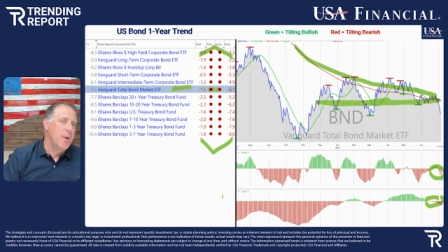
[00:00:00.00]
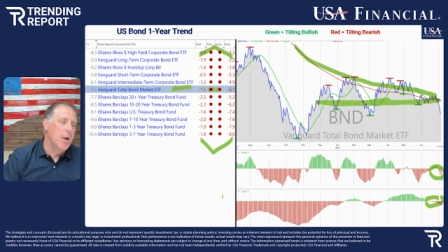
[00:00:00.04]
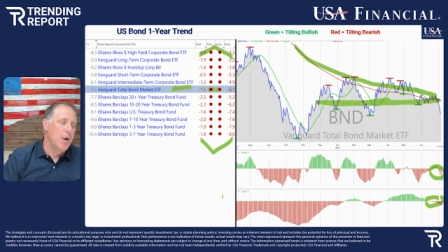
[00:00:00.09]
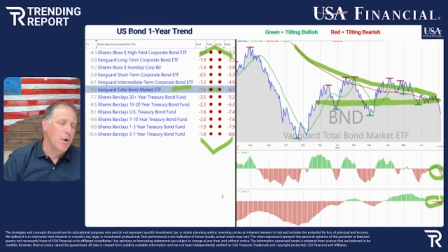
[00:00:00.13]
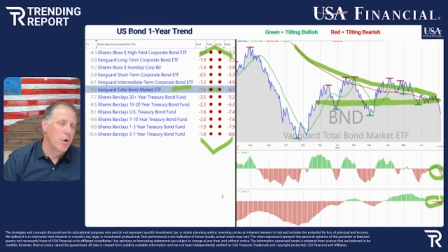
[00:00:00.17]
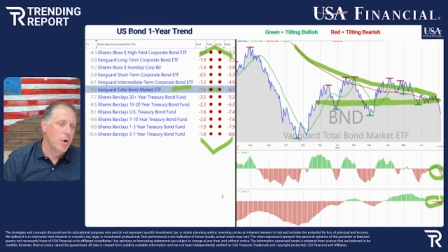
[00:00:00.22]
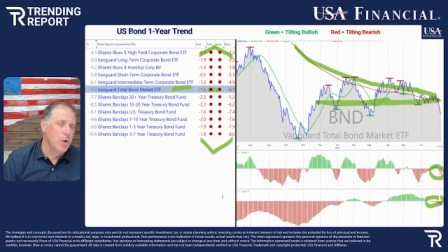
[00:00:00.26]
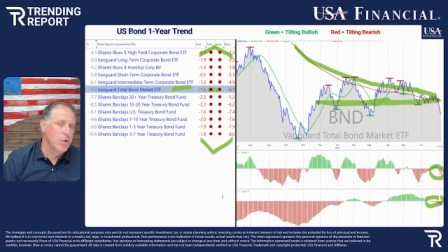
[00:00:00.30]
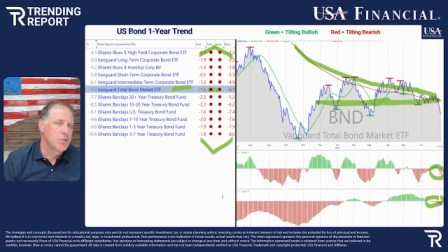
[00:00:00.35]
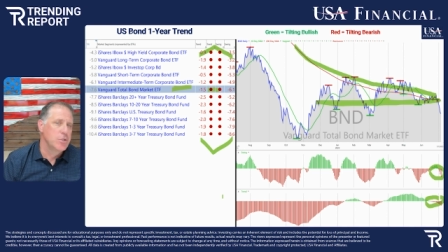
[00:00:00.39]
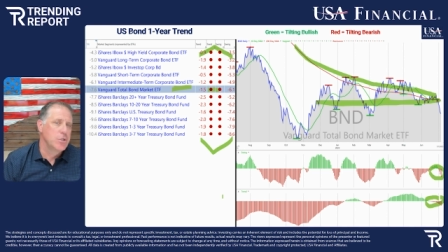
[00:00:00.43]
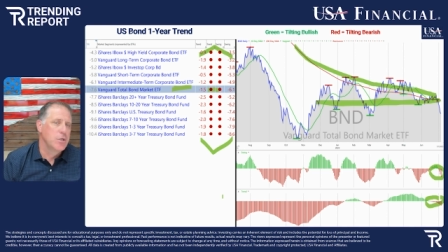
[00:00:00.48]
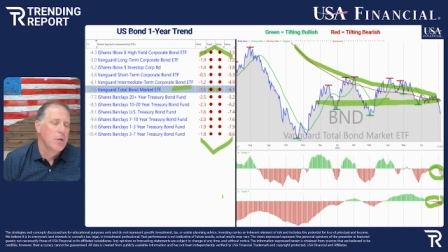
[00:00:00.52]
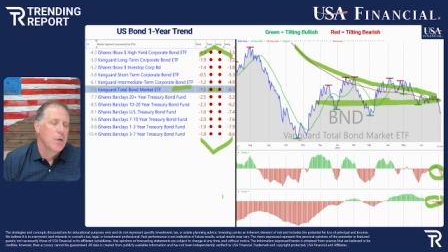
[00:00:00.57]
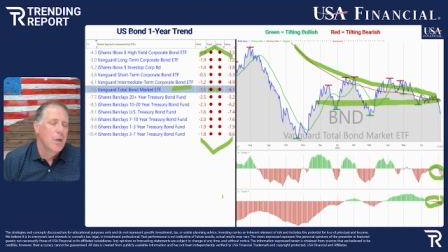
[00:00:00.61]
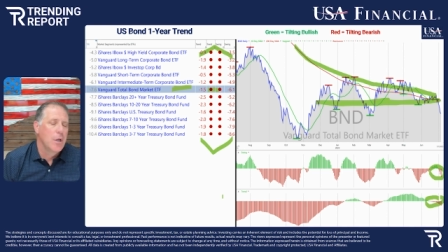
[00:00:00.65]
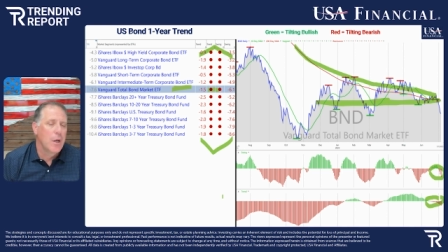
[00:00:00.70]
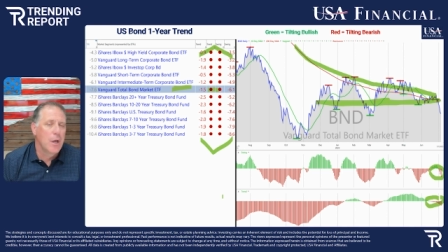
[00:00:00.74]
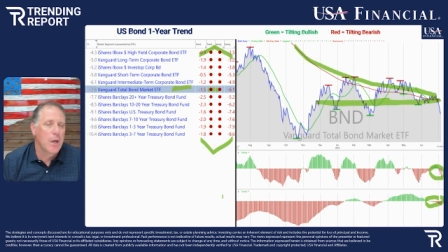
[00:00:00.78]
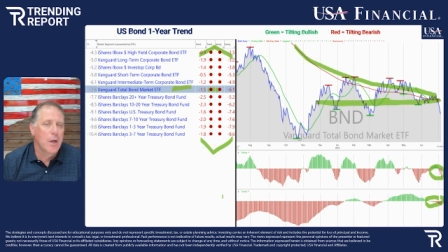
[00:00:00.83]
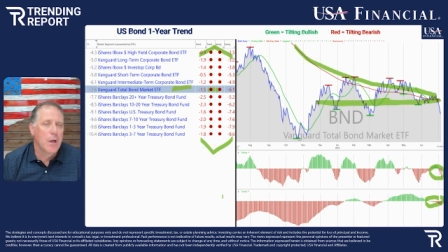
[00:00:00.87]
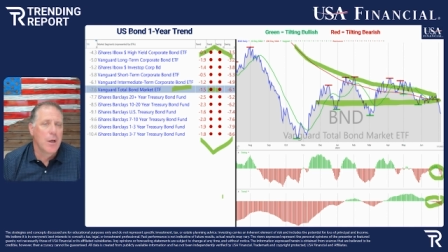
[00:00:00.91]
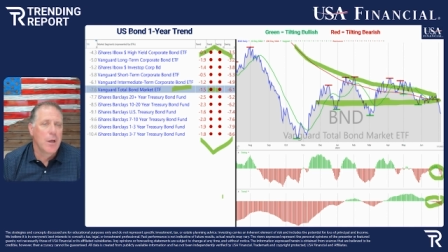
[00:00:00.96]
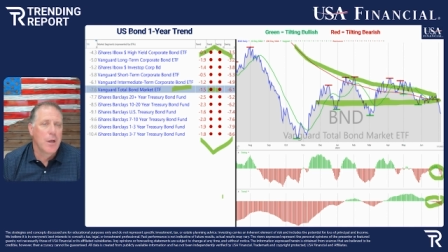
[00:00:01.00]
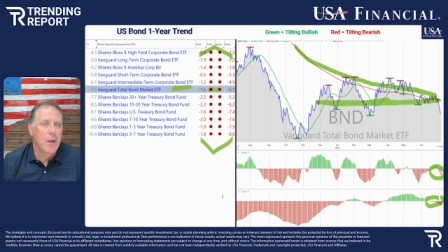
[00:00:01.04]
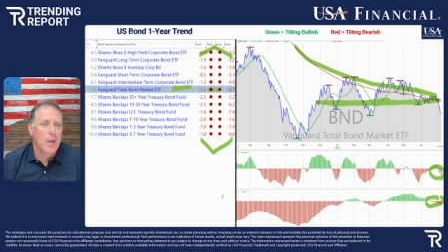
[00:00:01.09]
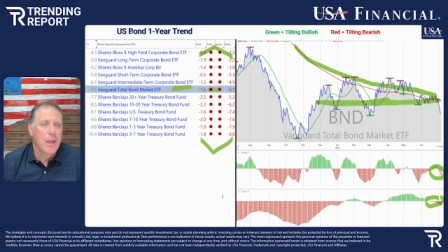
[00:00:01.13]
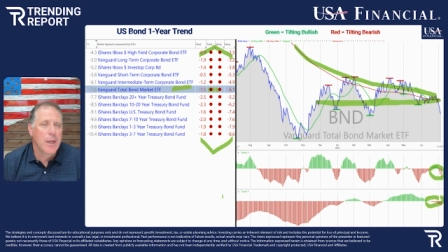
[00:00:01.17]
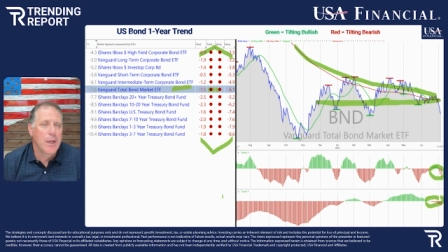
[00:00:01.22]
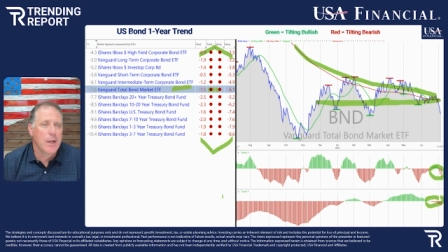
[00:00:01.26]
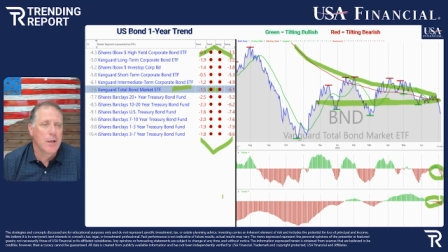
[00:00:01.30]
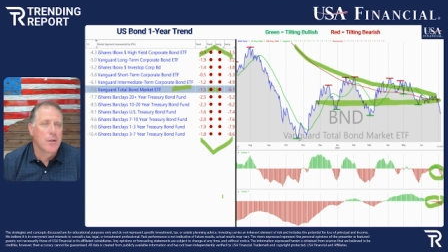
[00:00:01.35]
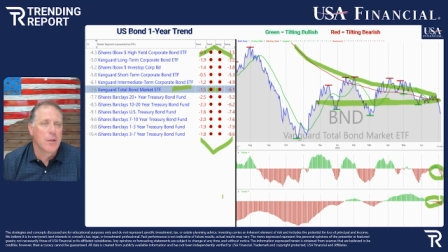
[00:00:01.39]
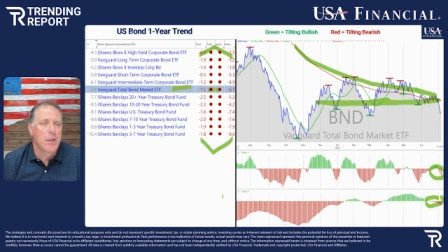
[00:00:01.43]
bearish
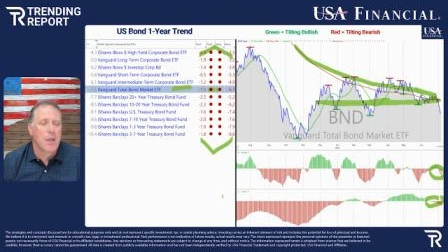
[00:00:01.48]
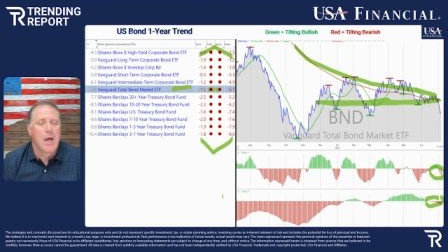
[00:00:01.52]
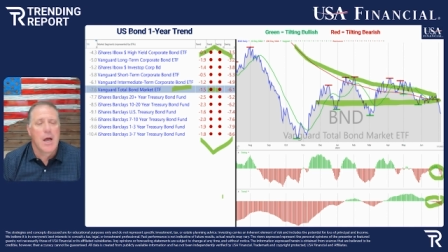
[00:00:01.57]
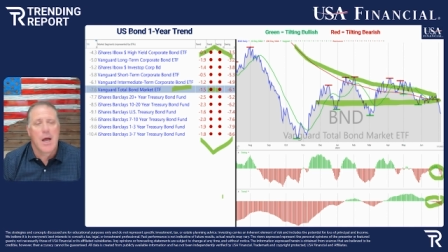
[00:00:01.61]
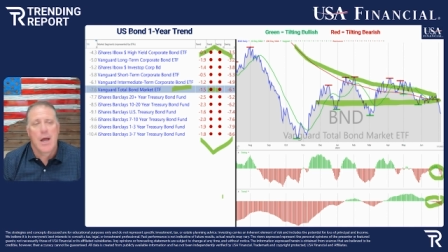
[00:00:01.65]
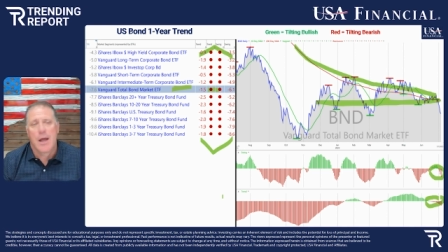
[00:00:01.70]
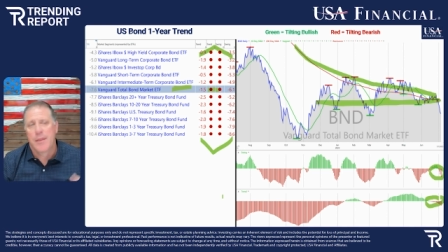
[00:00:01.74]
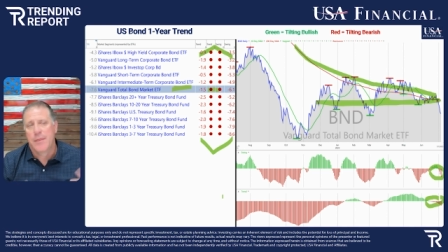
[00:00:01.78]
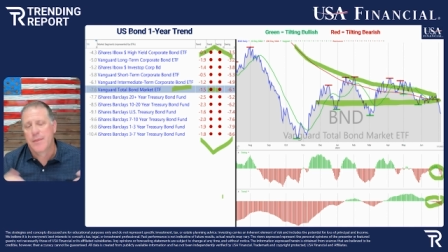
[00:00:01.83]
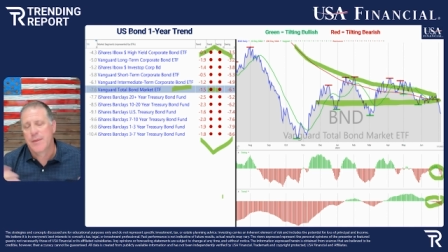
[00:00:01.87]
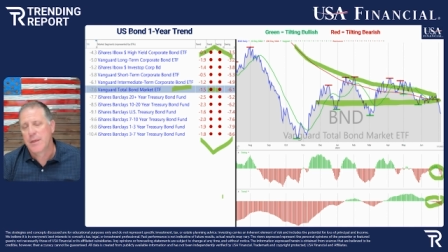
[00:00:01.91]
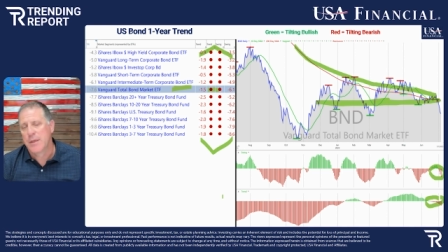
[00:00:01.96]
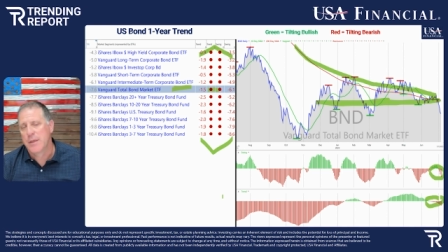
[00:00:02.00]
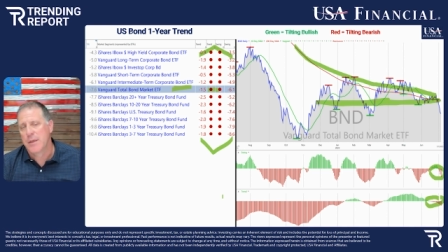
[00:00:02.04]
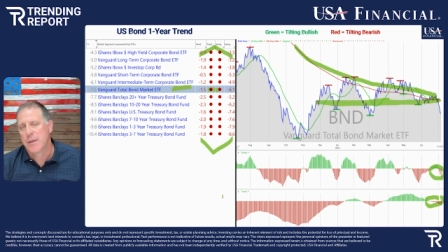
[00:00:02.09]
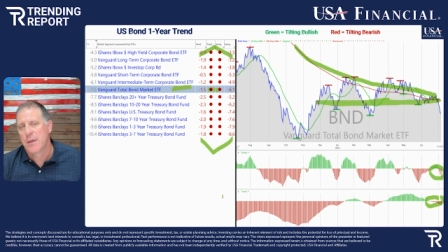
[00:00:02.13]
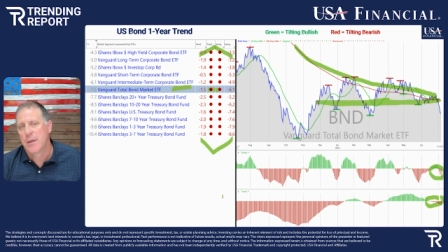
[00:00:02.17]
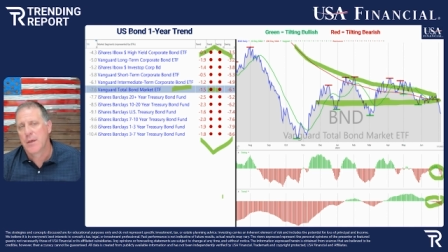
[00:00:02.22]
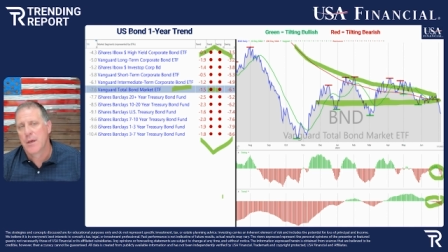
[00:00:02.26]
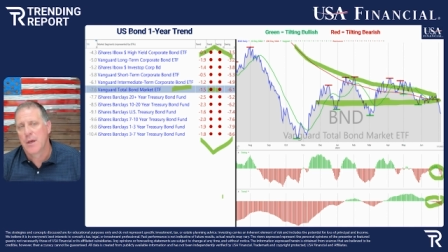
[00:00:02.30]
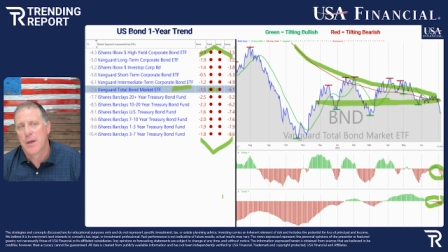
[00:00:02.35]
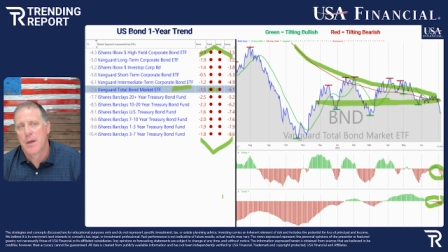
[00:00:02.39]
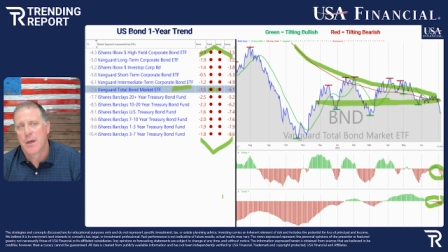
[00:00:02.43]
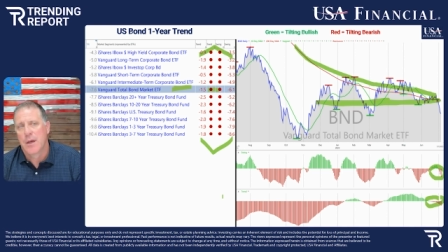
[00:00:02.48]
angle on the